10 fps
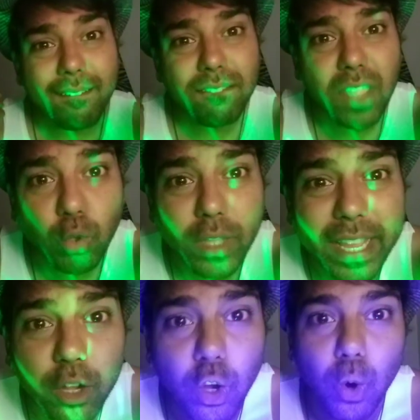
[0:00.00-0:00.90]
Now
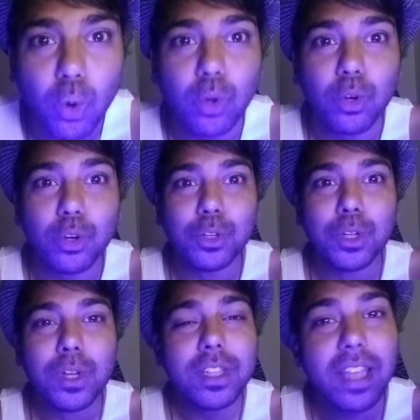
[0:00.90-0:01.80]
they go.
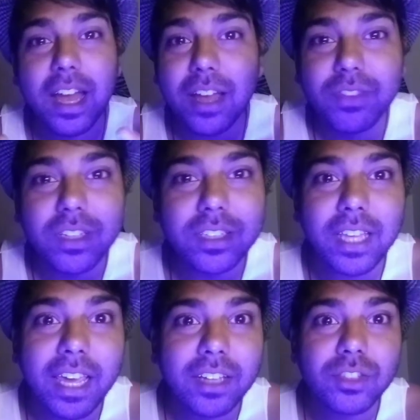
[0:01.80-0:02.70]
They have
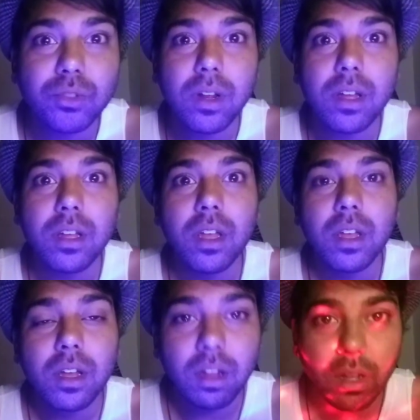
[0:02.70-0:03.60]
this extra
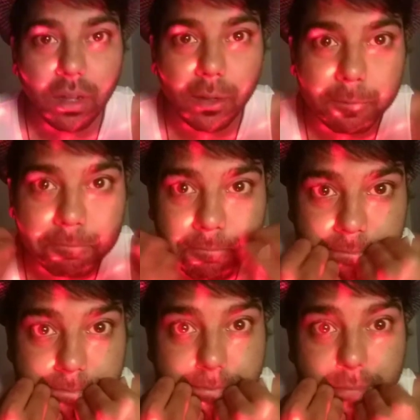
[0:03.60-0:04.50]

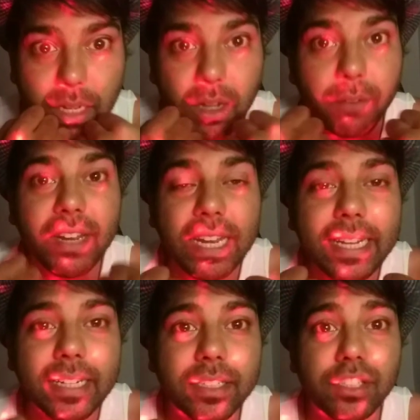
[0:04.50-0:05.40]

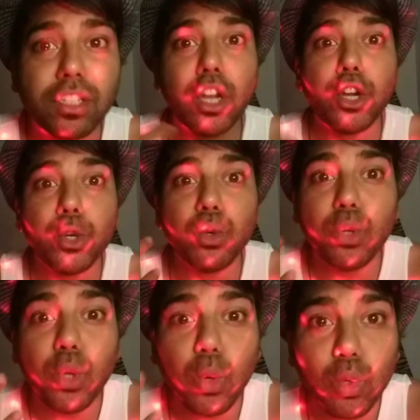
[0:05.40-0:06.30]
willingness to
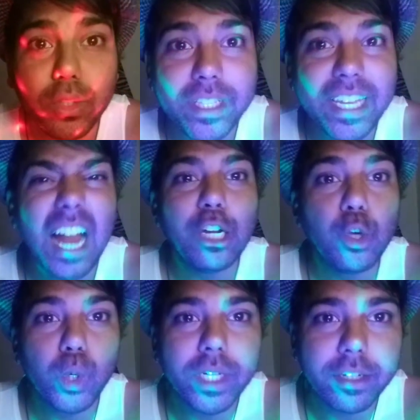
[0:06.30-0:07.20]
know the
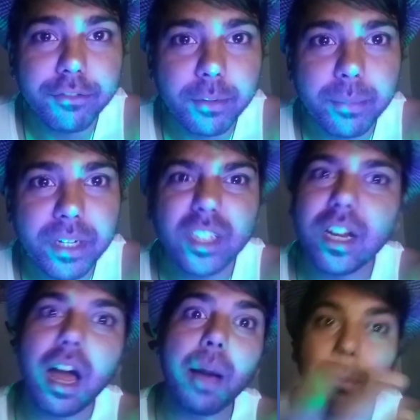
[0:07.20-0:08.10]
unknown
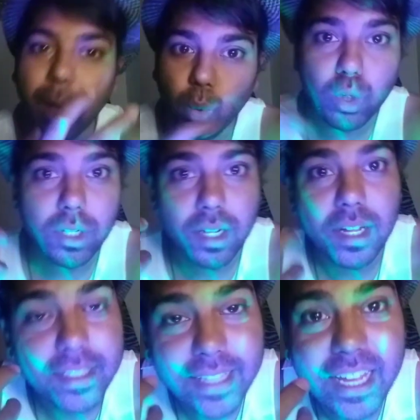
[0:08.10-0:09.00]
information about
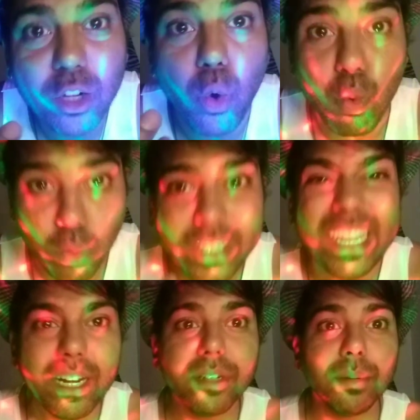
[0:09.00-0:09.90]
their own
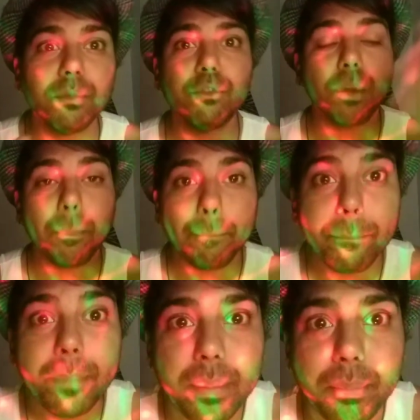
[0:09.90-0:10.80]
kingdom from
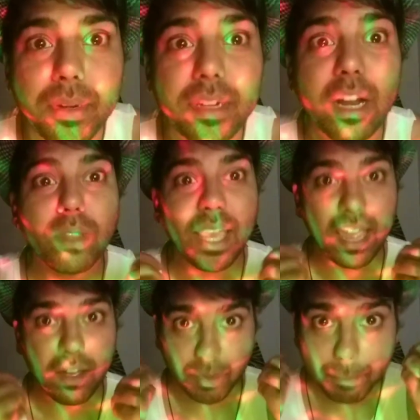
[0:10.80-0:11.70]
people. Now they
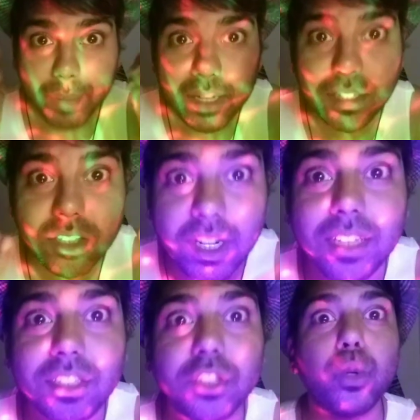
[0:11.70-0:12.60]
have a bigger
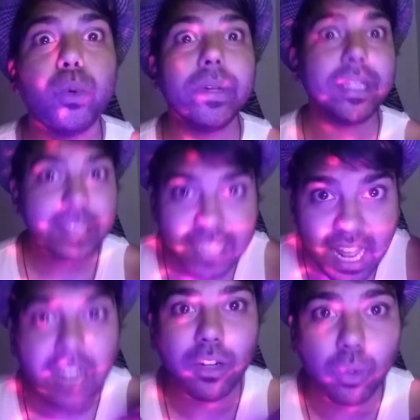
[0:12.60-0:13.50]
chance in knowing the
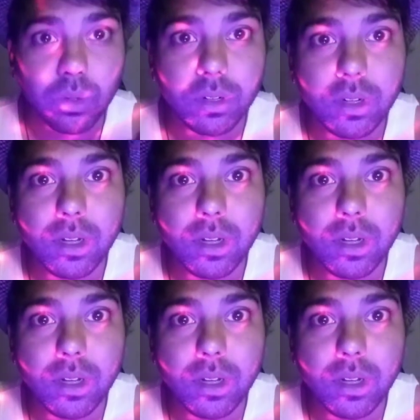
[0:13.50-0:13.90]
unknown.